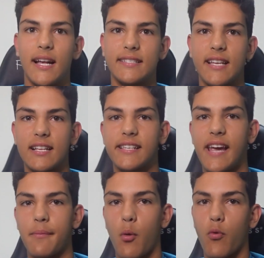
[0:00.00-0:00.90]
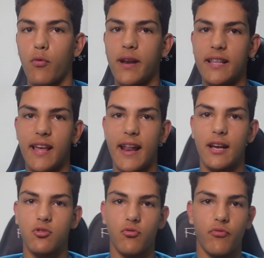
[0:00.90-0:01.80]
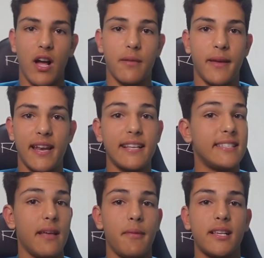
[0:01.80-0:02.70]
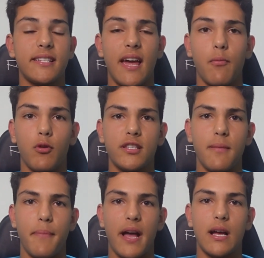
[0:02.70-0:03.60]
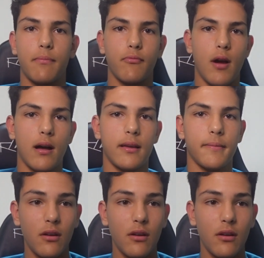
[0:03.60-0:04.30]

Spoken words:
as Darcy Cameron will need that extra ruckman, as Dan McStay was the backup ruck.